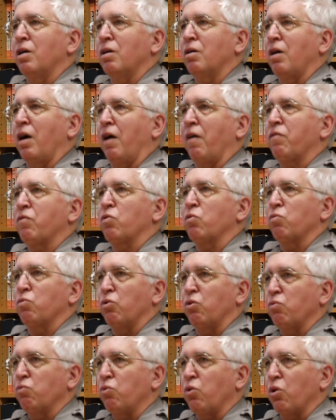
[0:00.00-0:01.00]
After
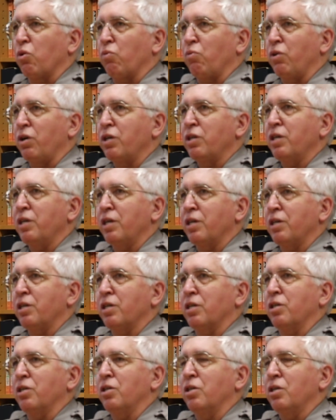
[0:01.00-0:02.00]
World War I
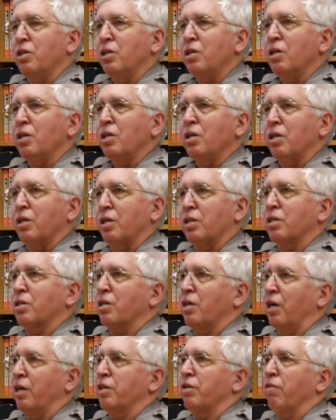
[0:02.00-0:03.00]
hit, it
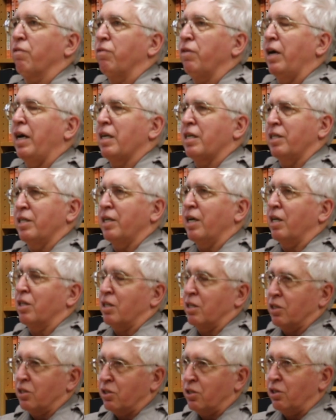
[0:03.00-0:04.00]
kind of flattened out.
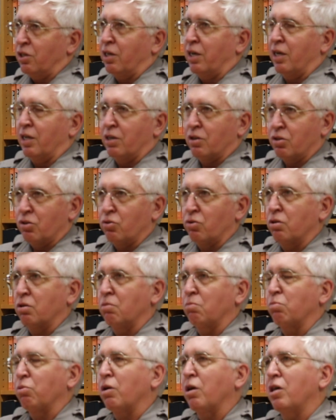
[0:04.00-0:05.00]
They still had
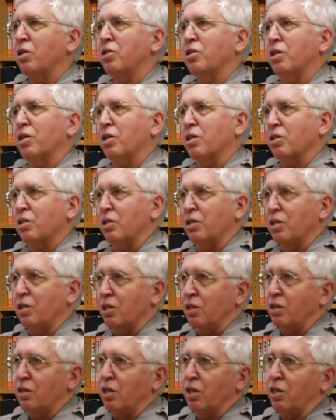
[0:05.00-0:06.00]
certain projects. They
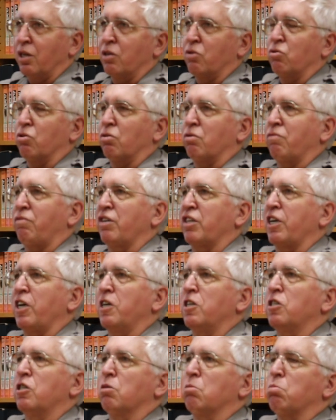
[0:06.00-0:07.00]
did the
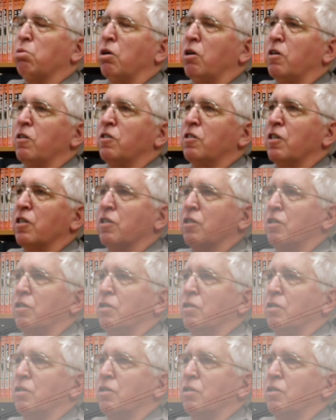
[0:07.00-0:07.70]
electrification project